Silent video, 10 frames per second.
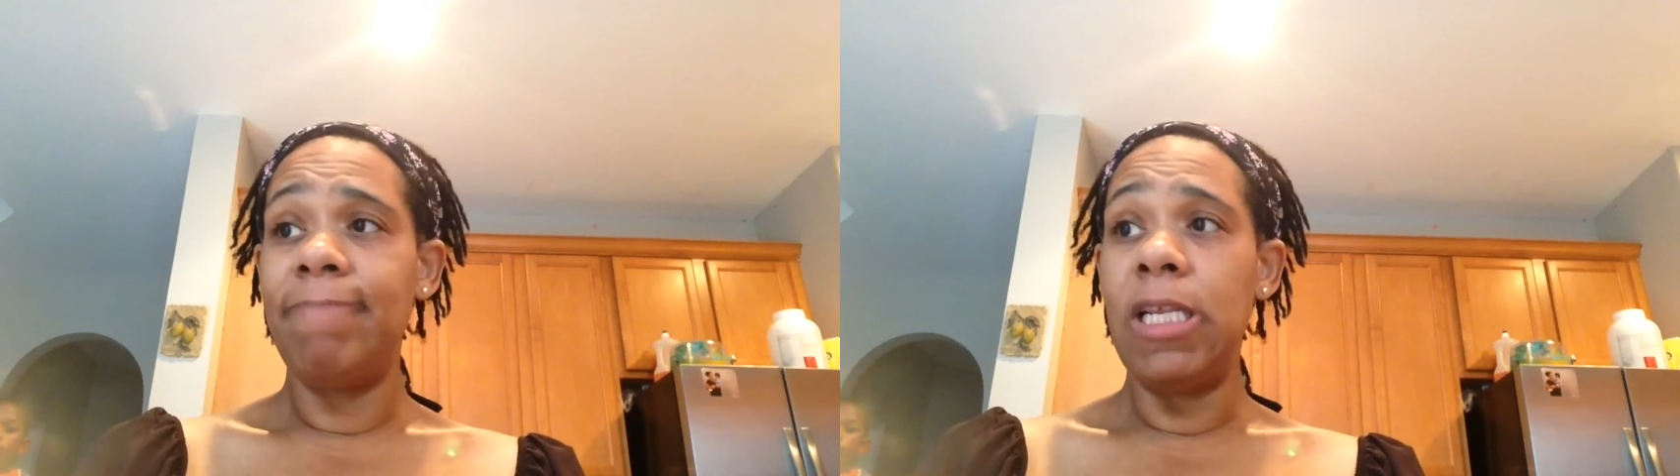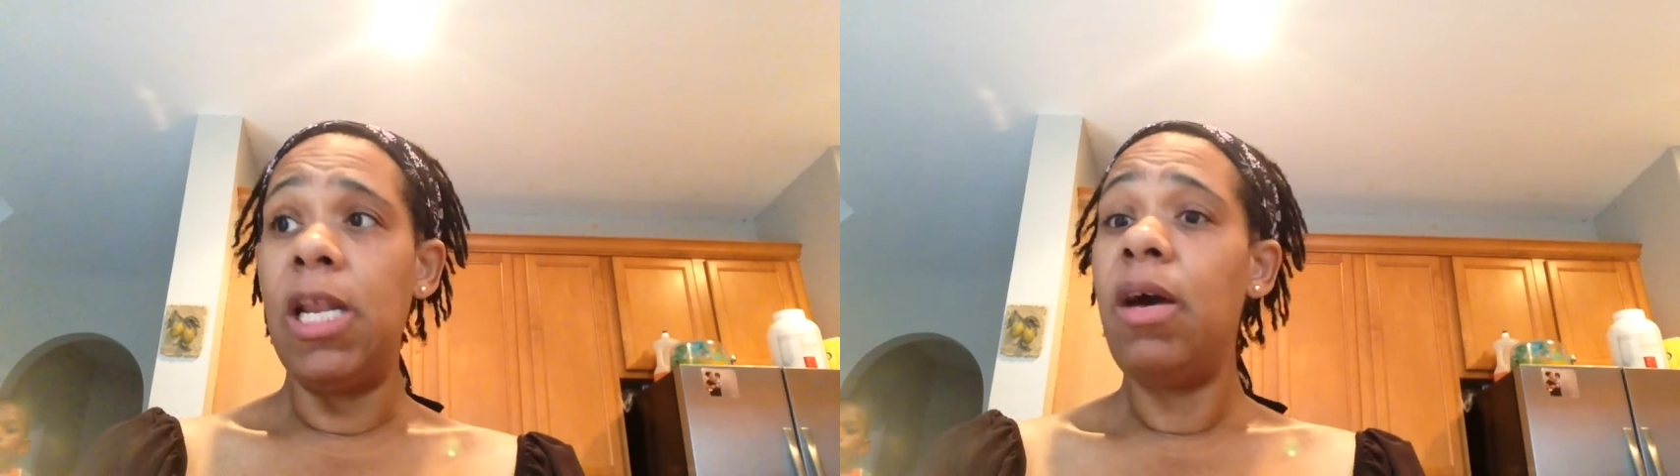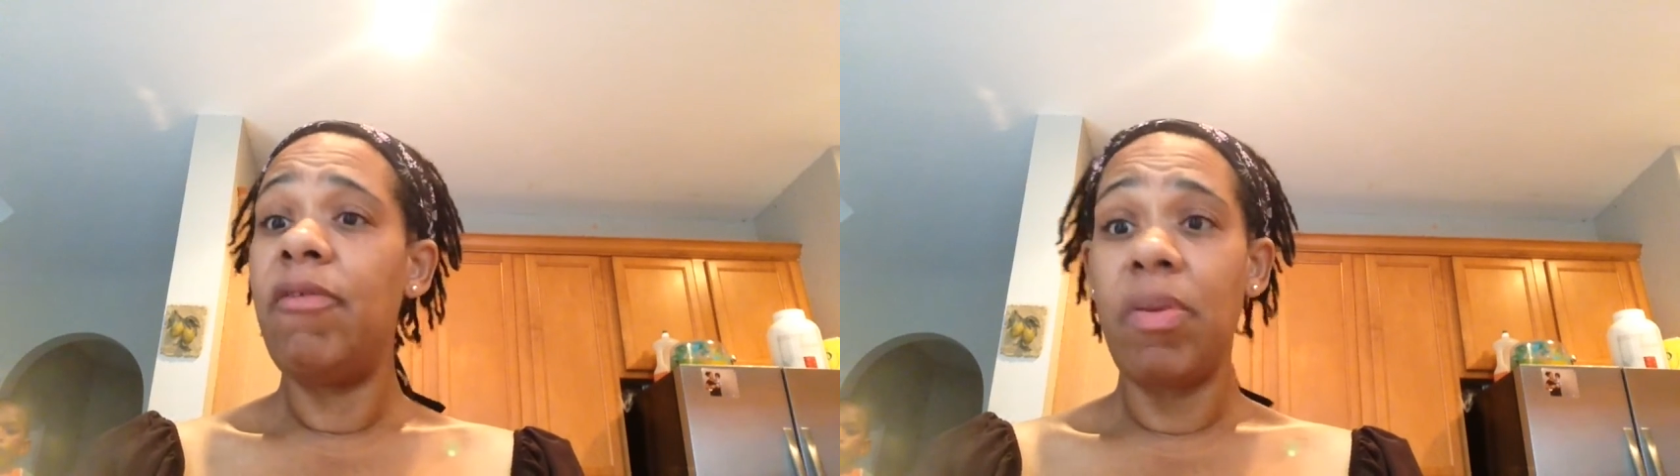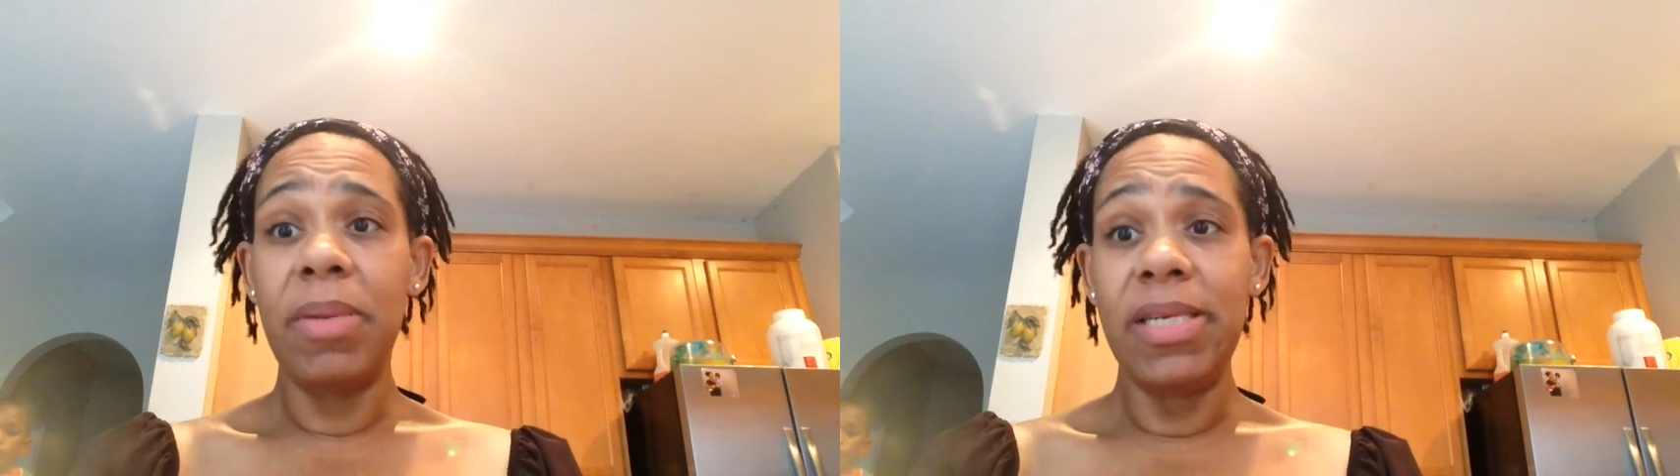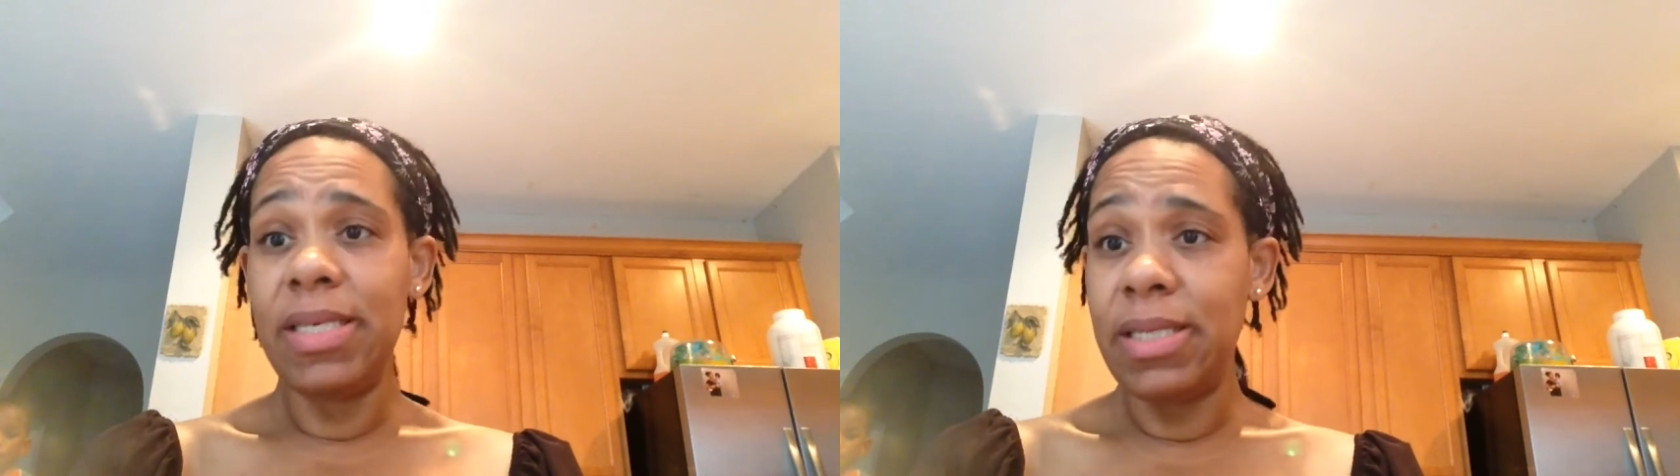love from
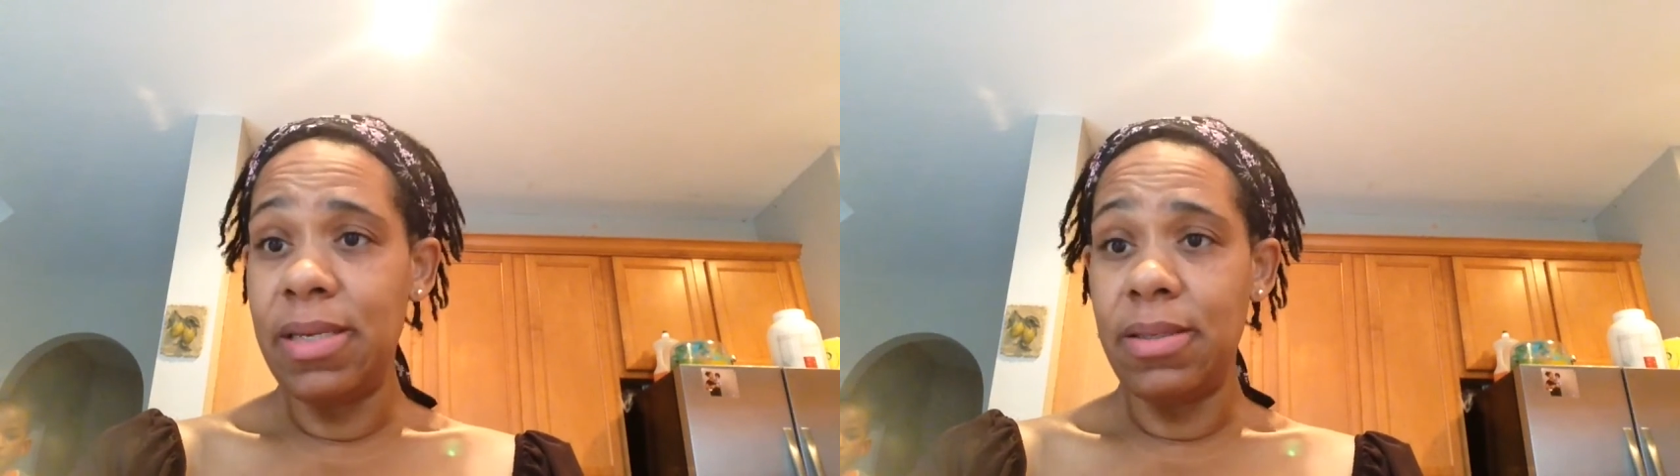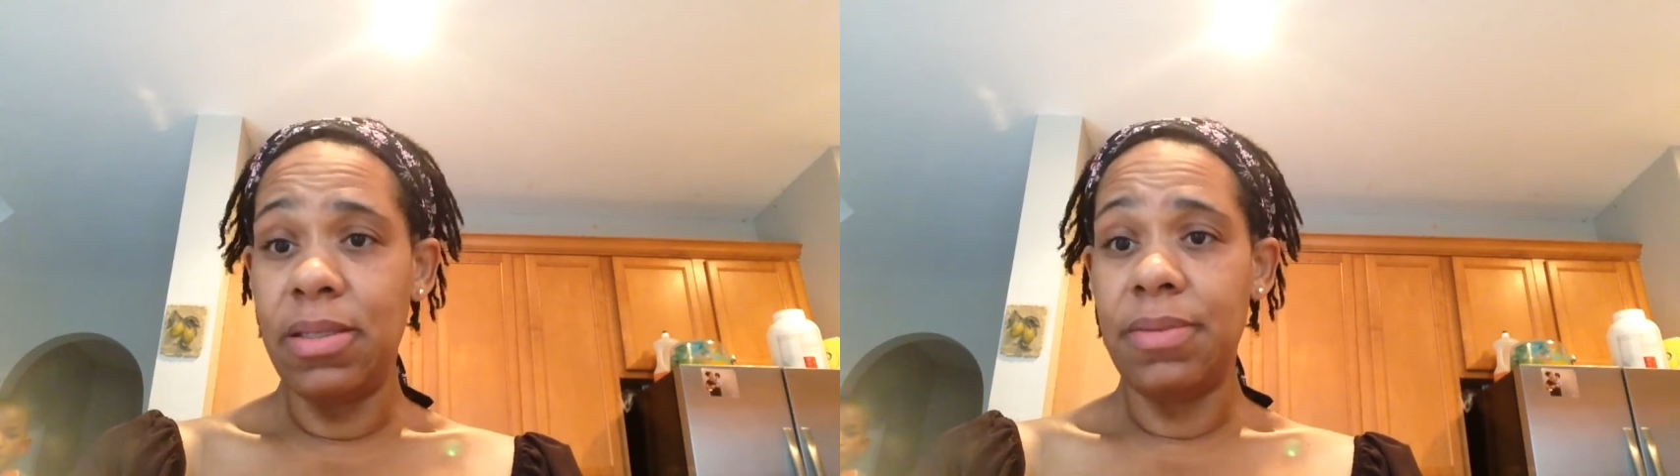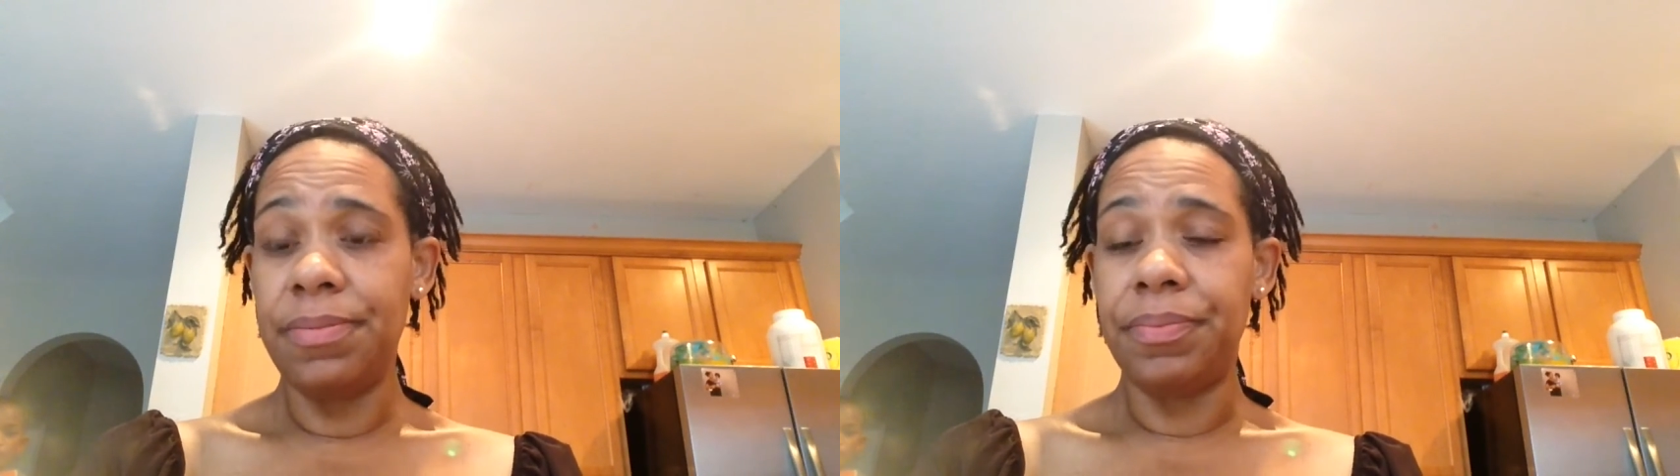a distance.